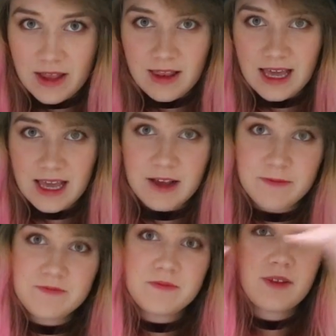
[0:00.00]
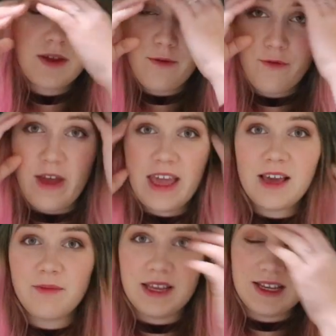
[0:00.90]
in like
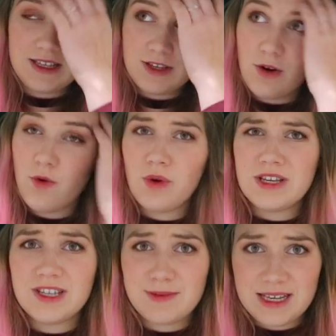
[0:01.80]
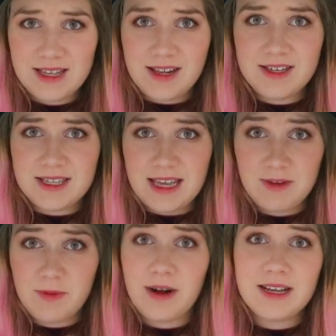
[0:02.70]
fake Miniso, which is basically the same,
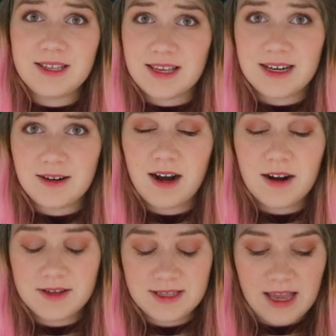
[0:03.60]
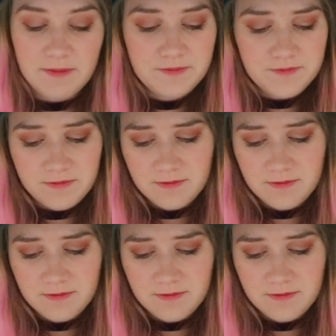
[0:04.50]
the prices are the same,